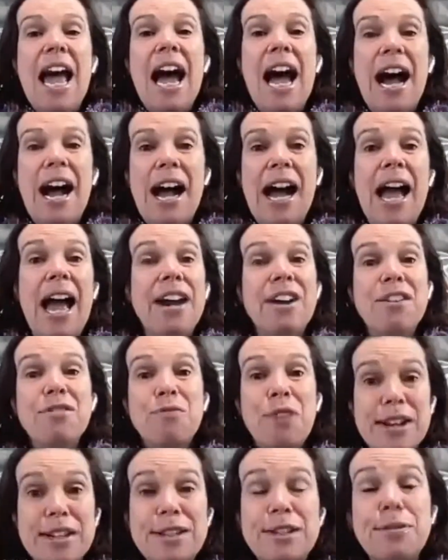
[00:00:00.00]
and it
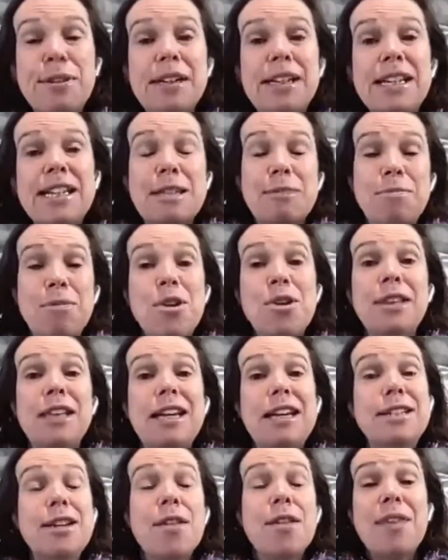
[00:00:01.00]
runs really
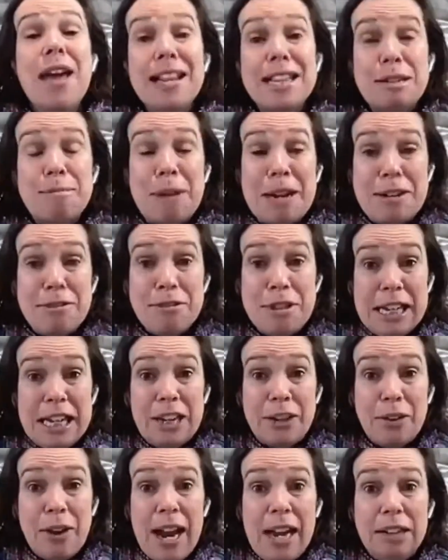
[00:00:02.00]
smoothly. So that's been
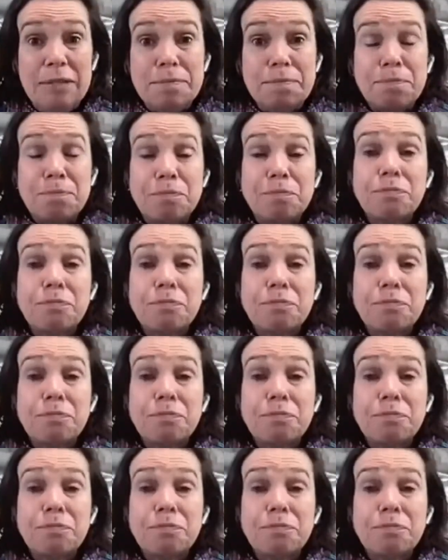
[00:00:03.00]
really great.